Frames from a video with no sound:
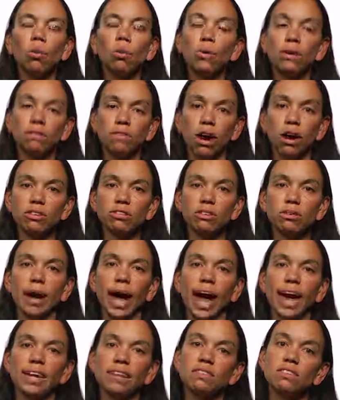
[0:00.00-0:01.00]
We've also
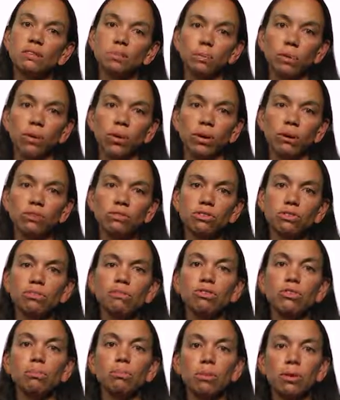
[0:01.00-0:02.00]
added support
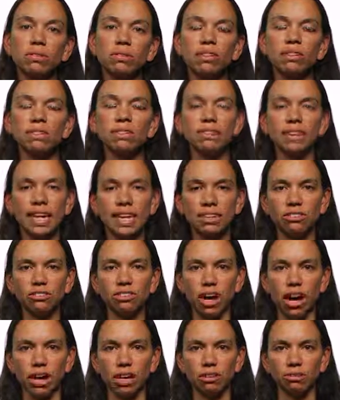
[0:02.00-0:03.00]
for multi-stage
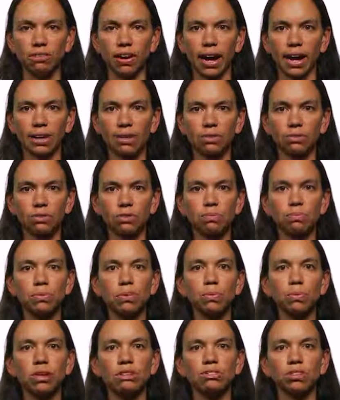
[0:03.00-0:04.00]
Docker files,
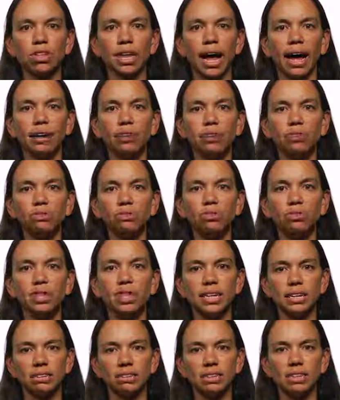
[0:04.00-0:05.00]
which allow you
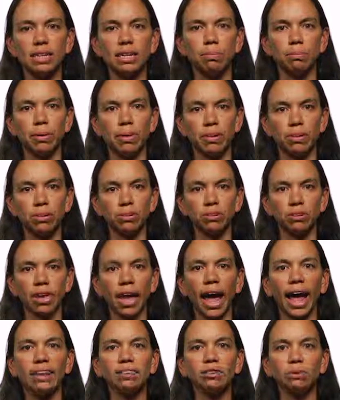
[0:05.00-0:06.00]
to easily build
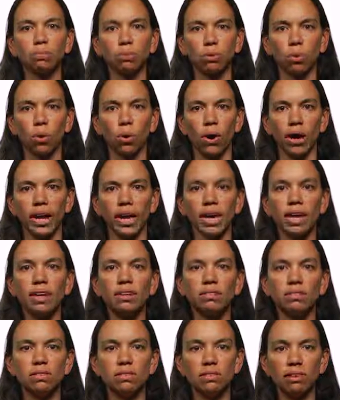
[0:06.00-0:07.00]
and deploy
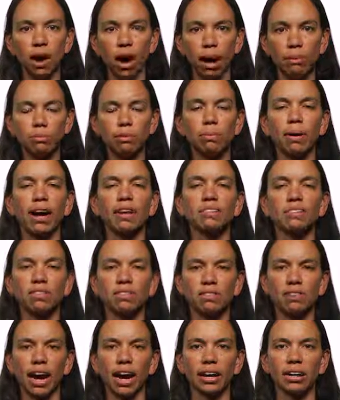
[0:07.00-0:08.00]

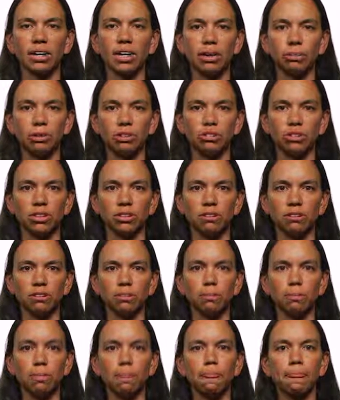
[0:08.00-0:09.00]
optimized Docker images.